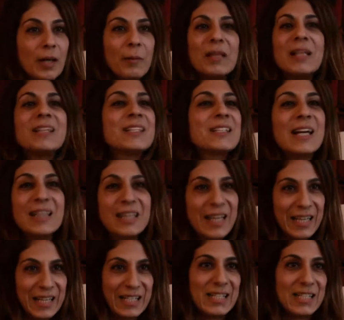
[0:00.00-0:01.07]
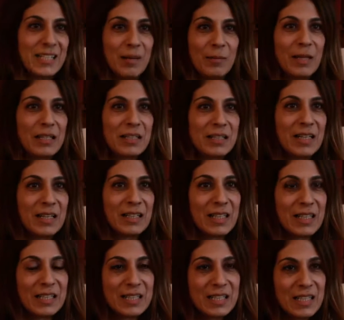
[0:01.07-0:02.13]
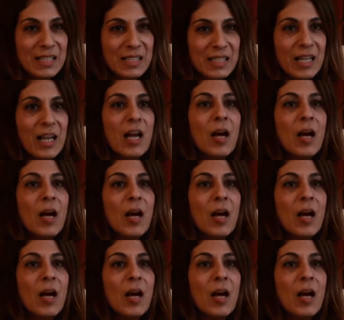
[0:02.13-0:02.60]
I mean, it's not that easy. I'm not saying that it's easy,